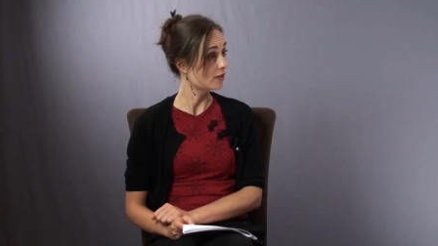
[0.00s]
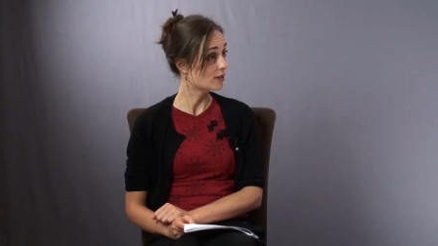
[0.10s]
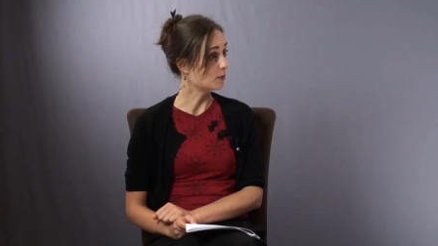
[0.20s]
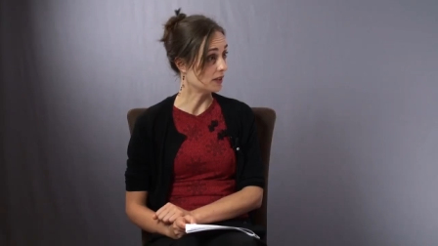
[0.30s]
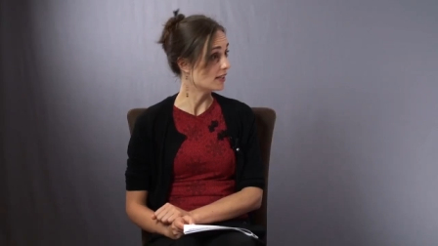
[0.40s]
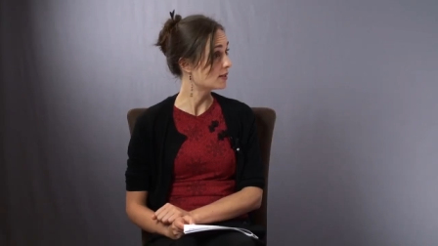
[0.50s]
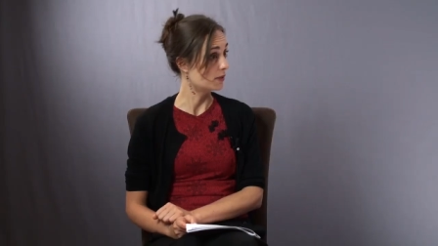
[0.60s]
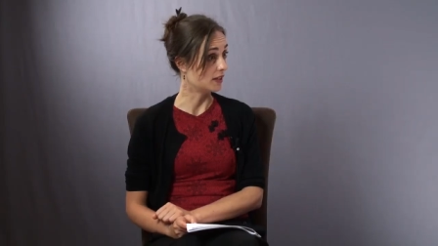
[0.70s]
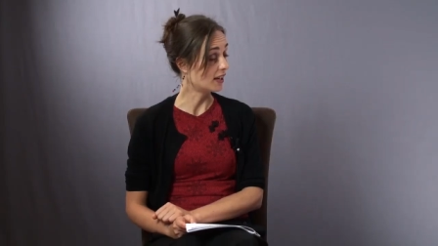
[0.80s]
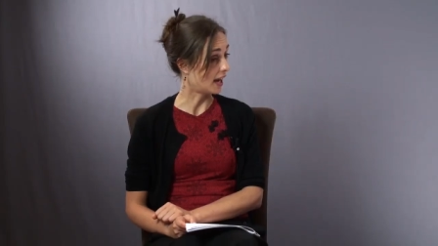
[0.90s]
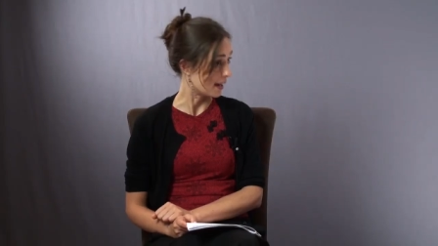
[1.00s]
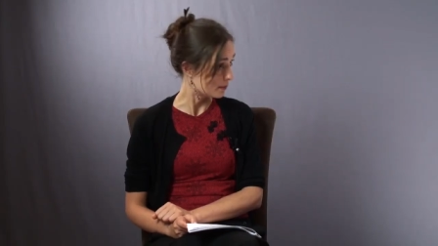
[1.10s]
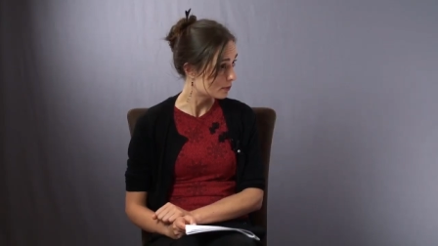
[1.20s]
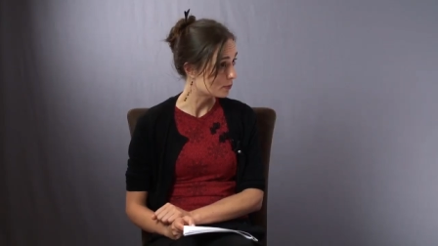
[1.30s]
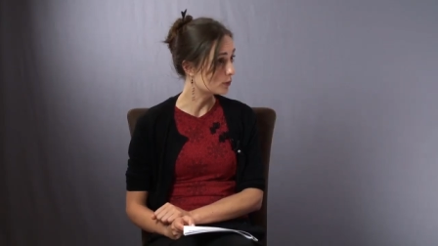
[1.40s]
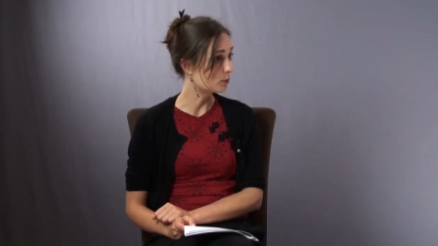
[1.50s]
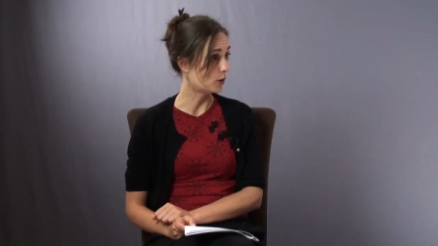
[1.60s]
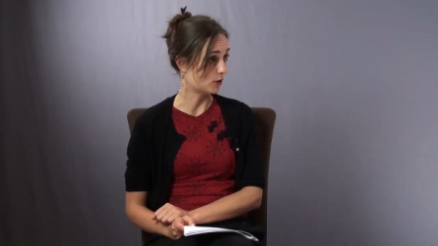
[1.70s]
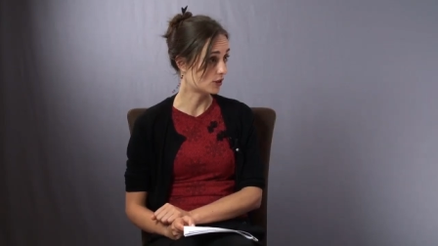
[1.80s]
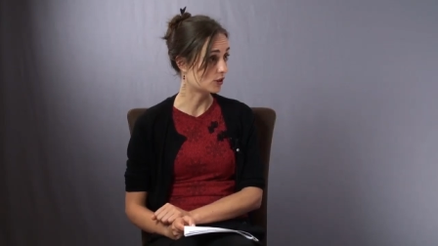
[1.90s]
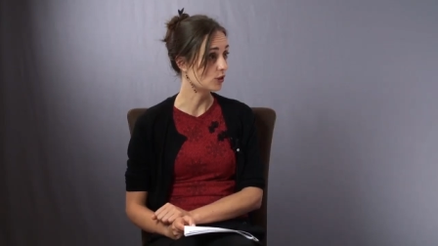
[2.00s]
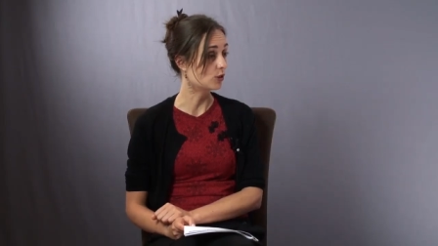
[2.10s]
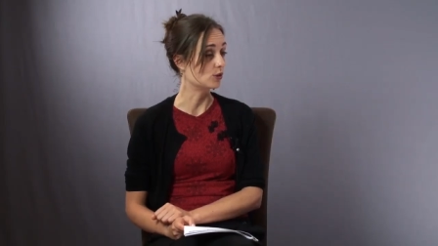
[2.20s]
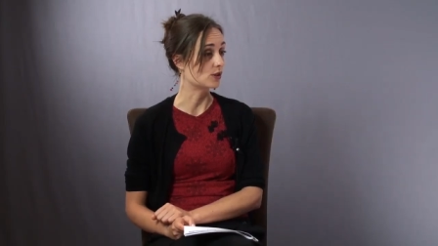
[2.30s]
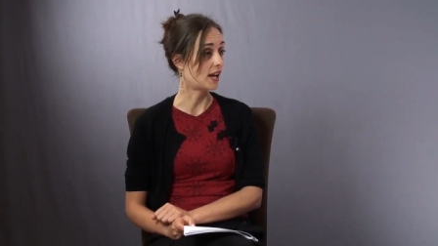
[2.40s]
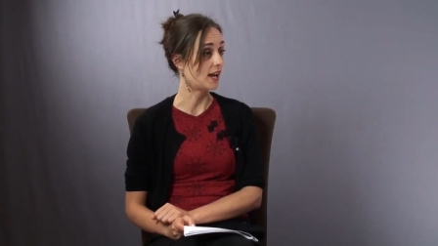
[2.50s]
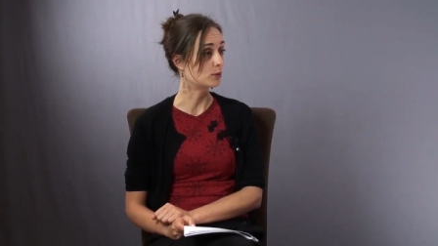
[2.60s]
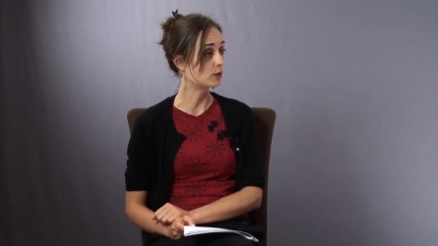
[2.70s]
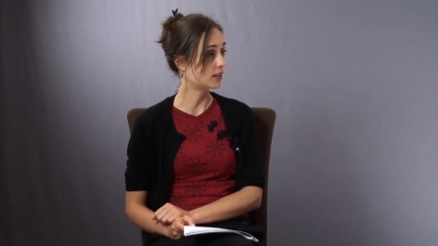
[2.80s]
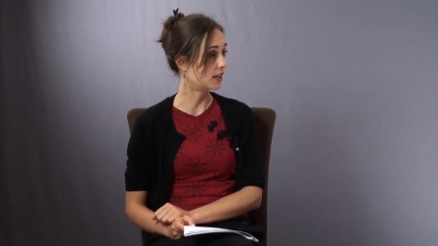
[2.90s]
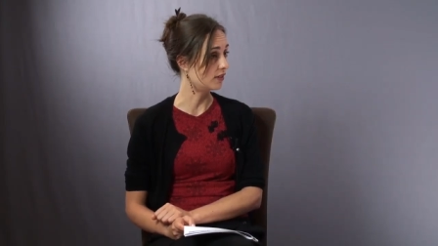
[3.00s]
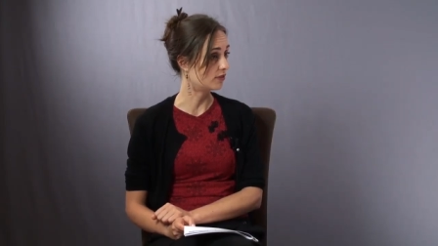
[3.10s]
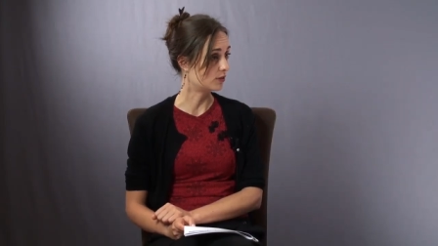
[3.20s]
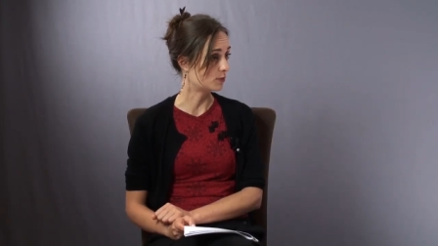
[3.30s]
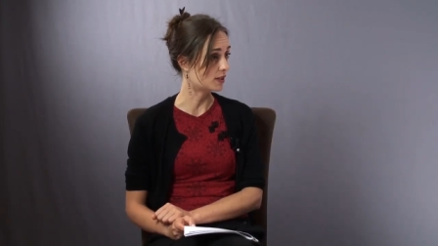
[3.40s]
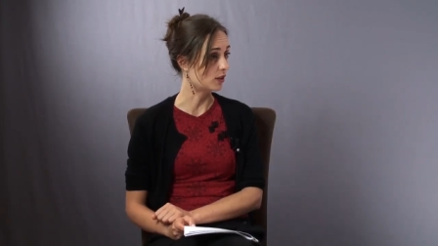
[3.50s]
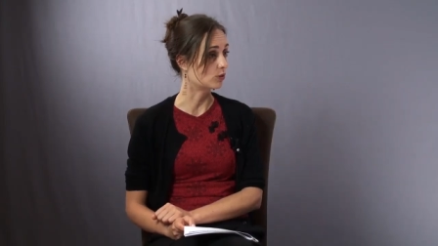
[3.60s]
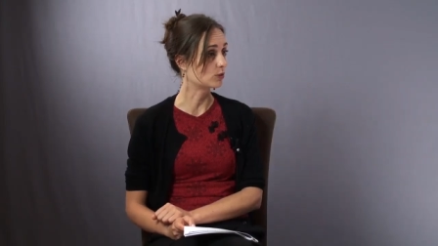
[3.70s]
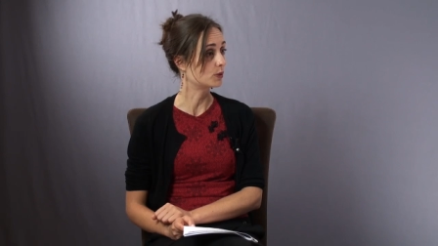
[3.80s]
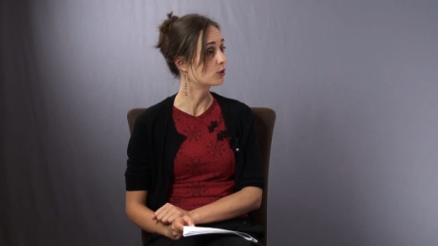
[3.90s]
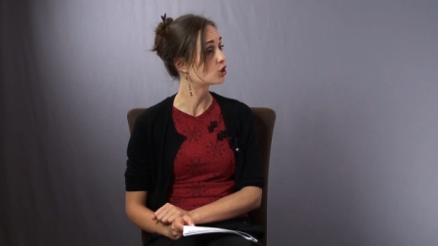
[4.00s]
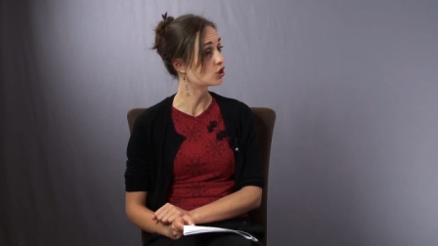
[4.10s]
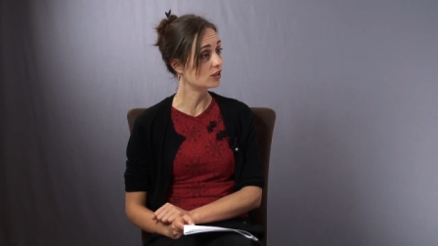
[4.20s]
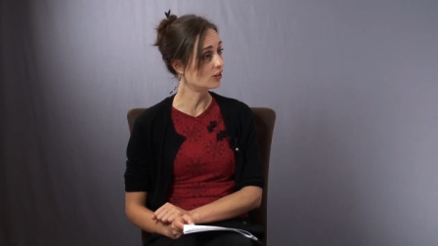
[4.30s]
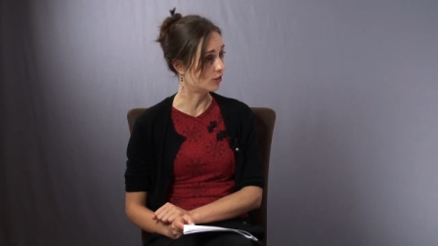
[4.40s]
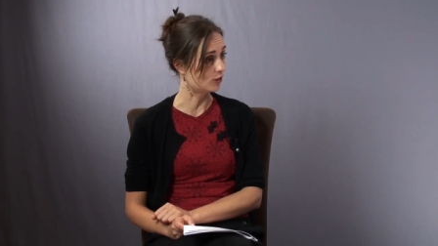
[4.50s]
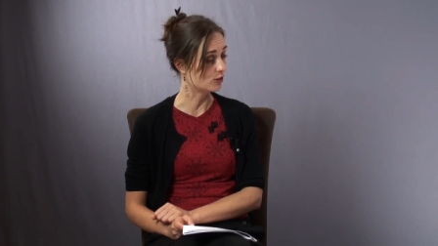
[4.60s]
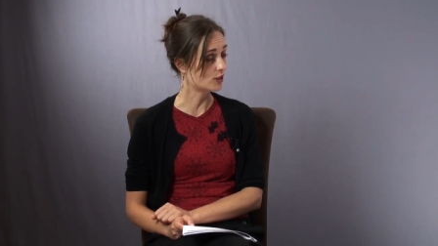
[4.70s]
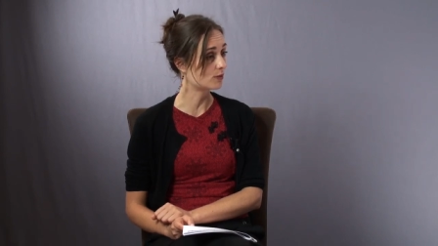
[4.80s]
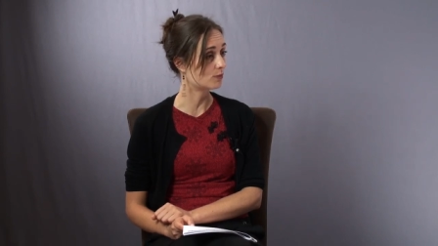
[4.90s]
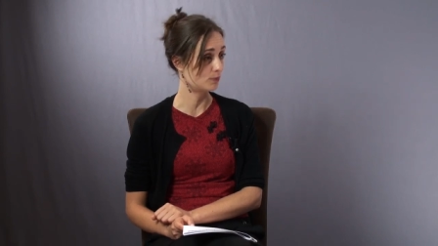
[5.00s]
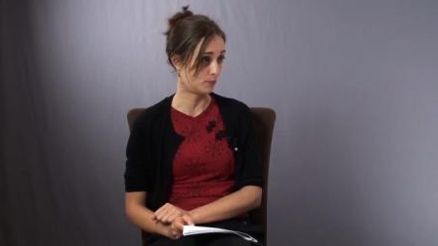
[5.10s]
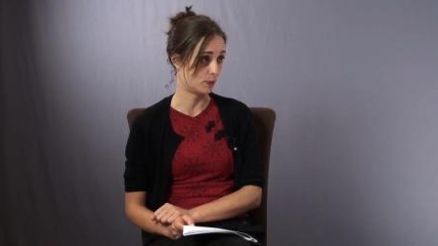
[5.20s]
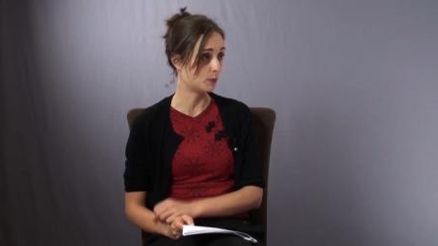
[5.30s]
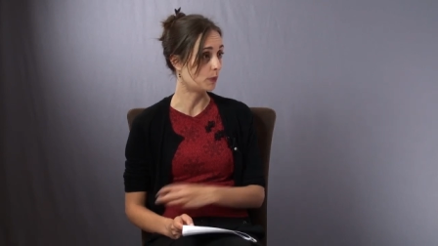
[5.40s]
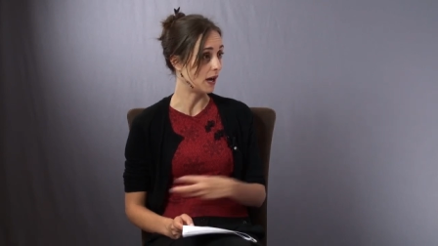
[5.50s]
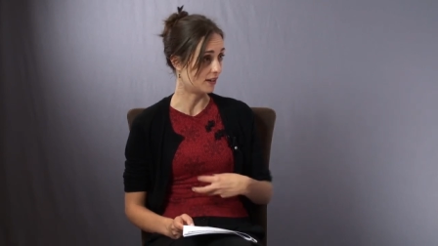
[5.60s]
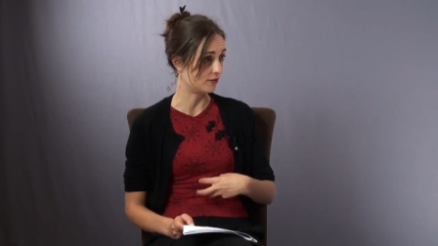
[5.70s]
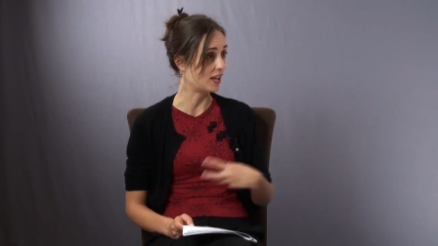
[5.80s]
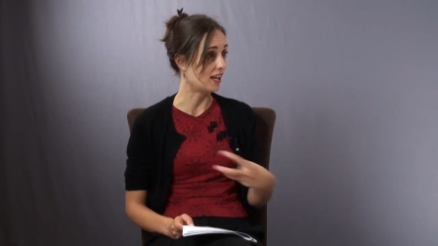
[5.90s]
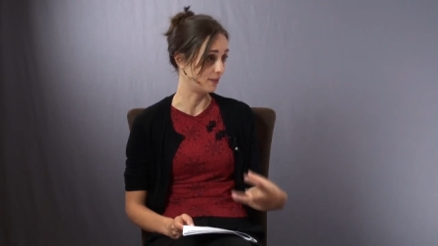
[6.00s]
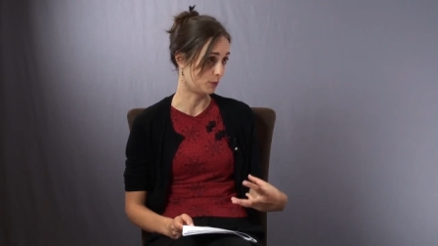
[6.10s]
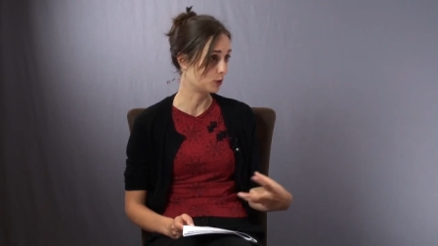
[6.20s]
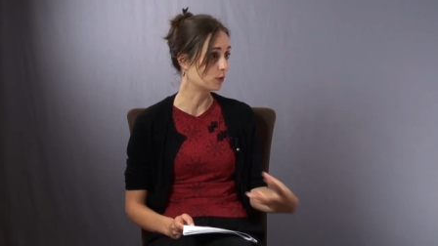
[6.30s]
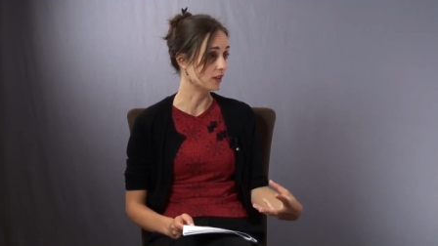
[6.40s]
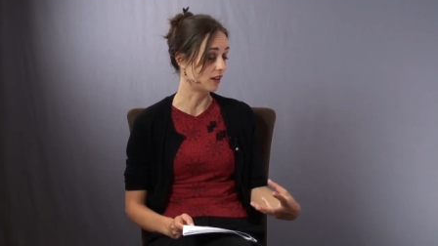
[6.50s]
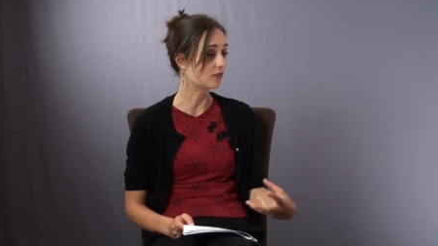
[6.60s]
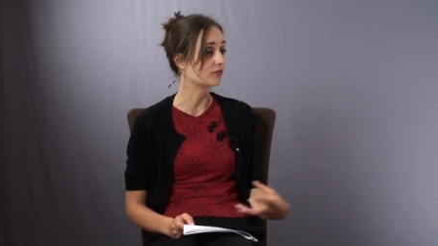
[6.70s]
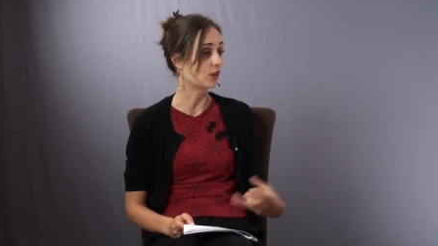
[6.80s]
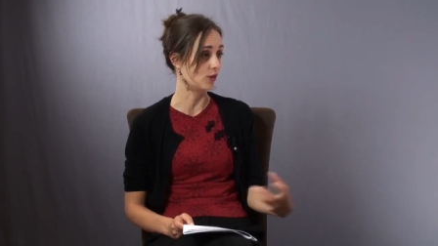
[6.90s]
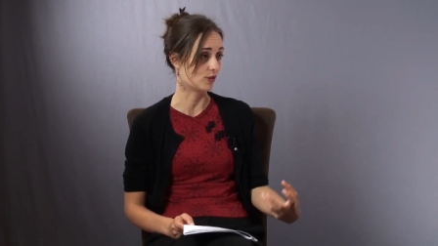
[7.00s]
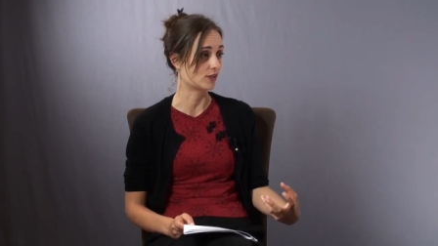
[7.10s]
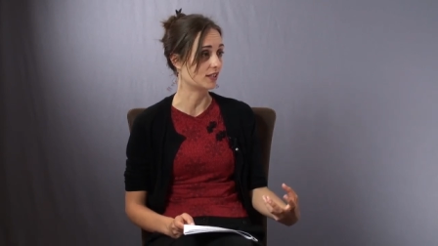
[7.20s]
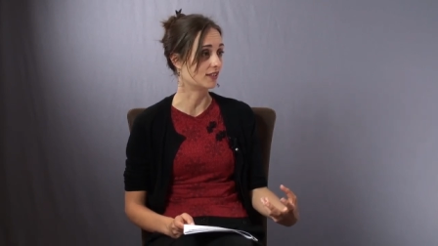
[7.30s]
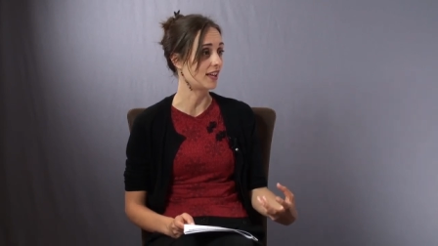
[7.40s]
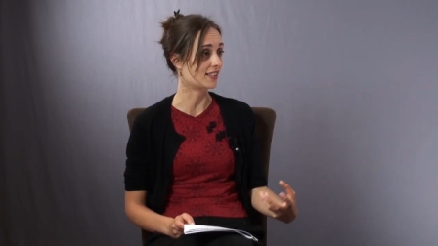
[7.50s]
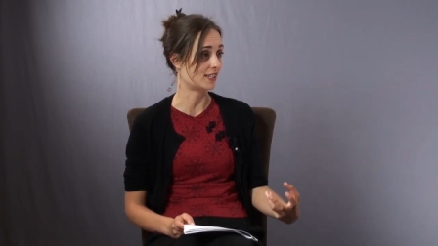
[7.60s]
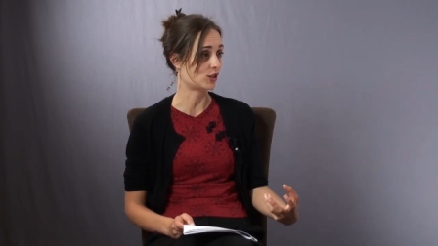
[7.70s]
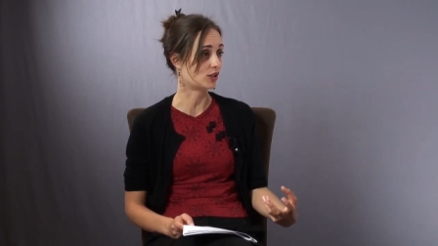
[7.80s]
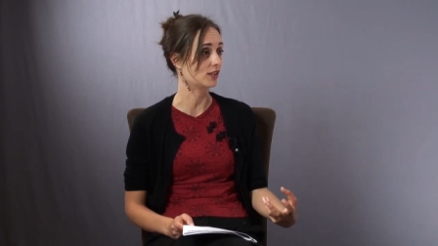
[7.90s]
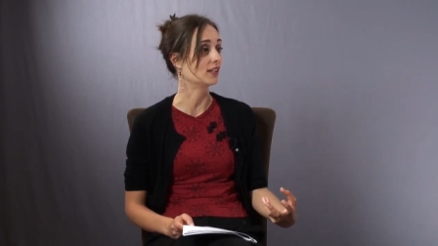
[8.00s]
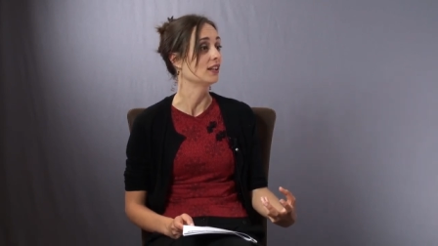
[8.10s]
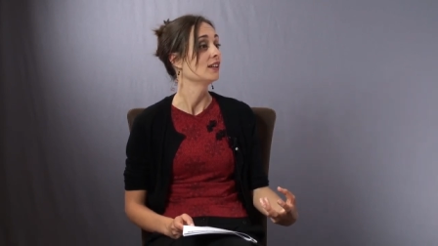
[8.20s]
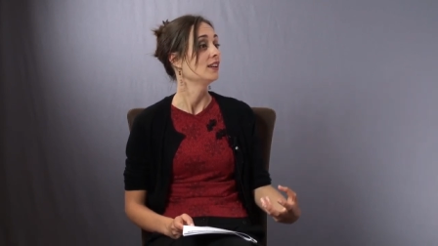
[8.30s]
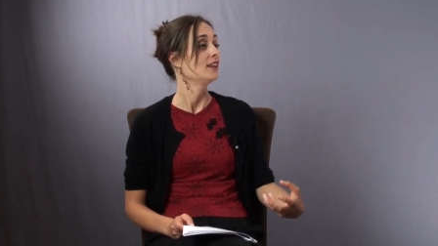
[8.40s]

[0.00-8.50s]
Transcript: she wants me to be a capable person who's able to care for themselves because she knows part of that pure love knows that that's actually